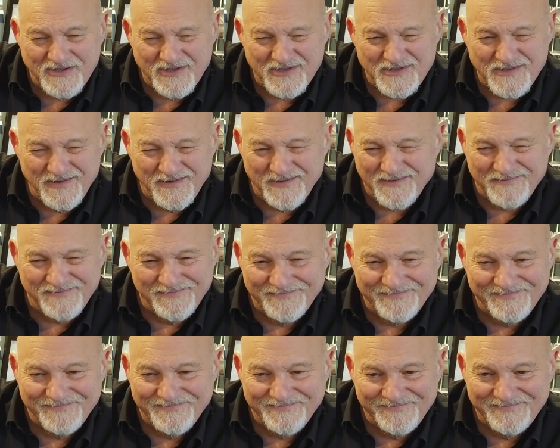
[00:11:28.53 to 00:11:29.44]
just look
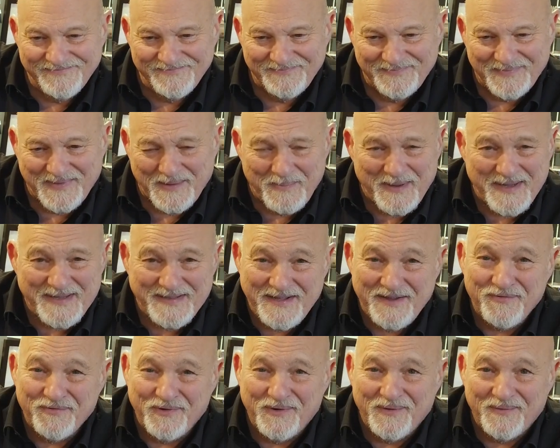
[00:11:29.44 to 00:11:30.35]
a bit
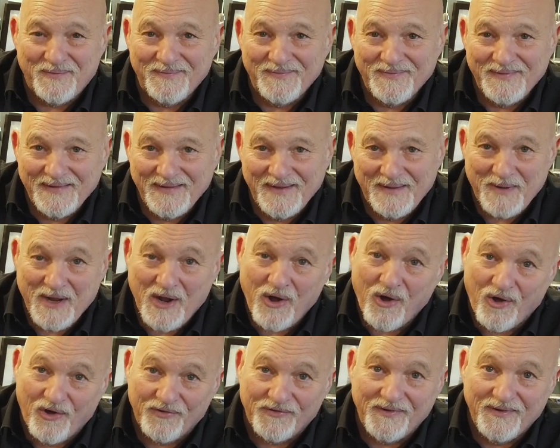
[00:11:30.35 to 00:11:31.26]
different, a bit
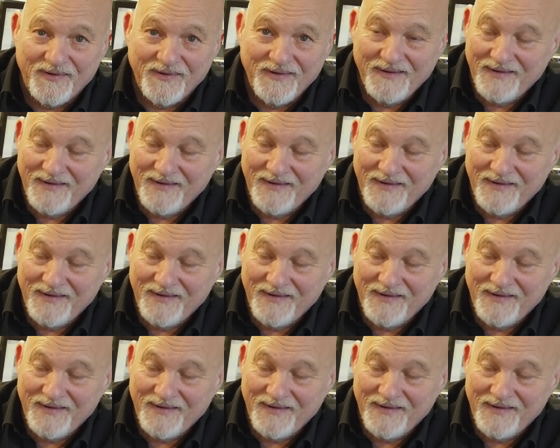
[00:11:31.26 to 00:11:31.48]
odd.